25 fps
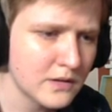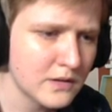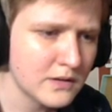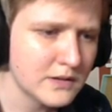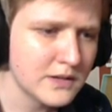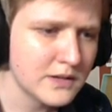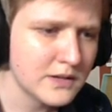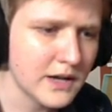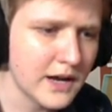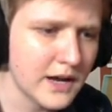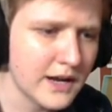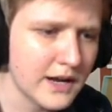
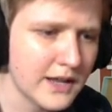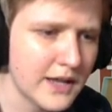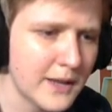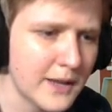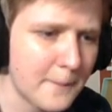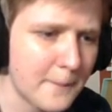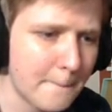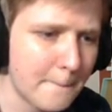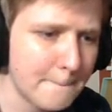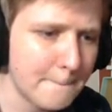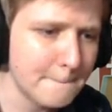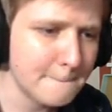Got it.
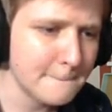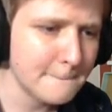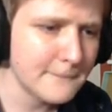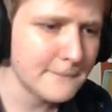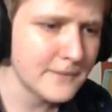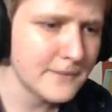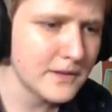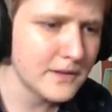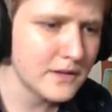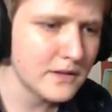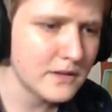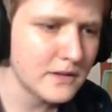
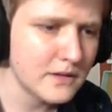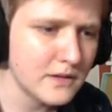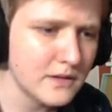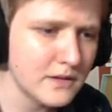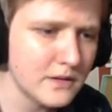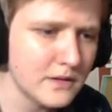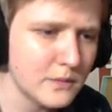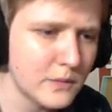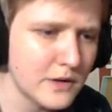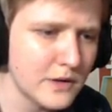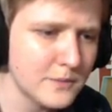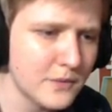
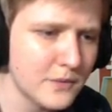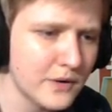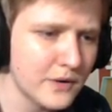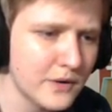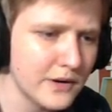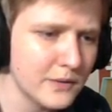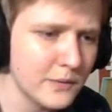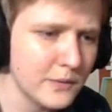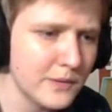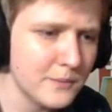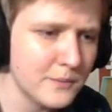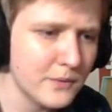One
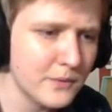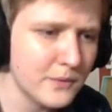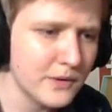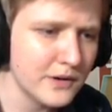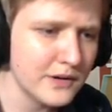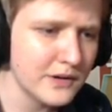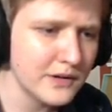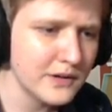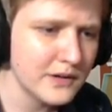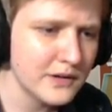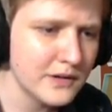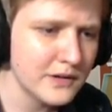more, one more.